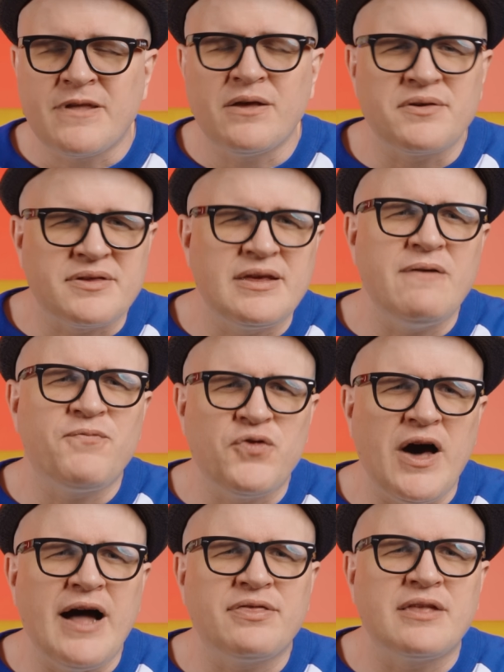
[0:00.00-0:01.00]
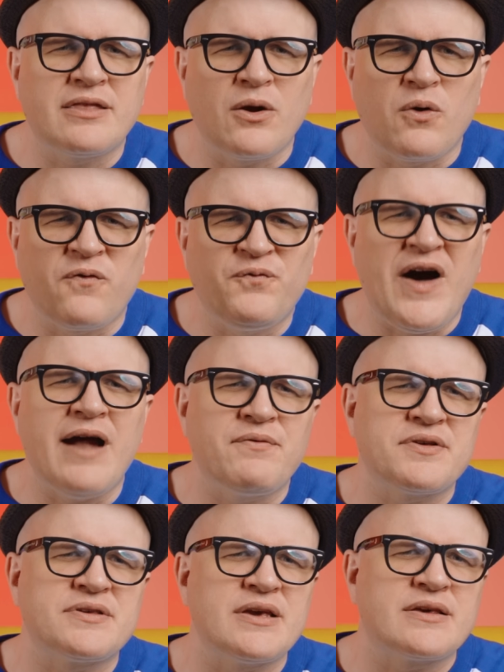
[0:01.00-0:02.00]
You know, Steve thought that there were five
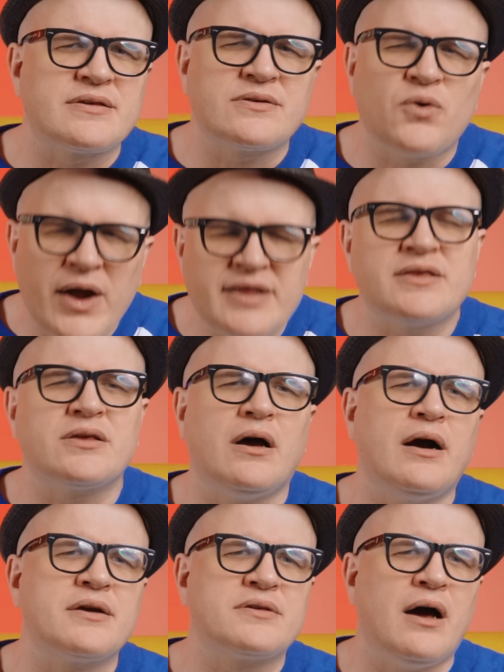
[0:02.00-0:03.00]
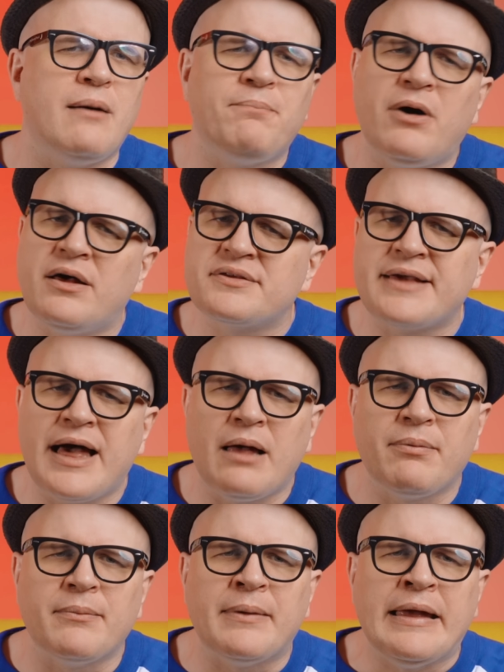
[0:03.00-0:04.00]
or six great songs on Paul's
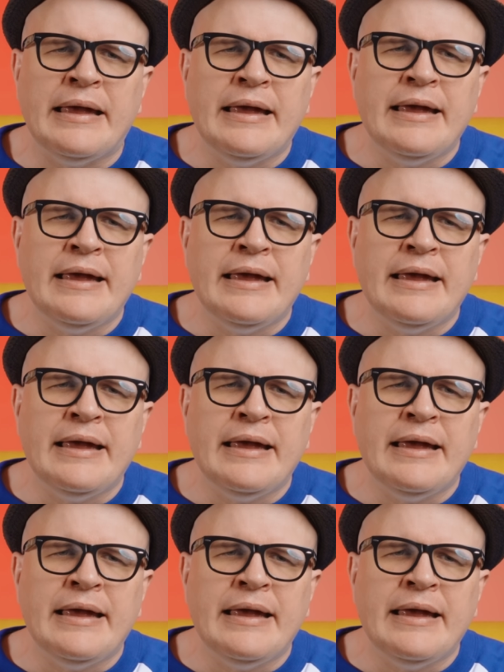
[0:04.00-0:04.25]
album,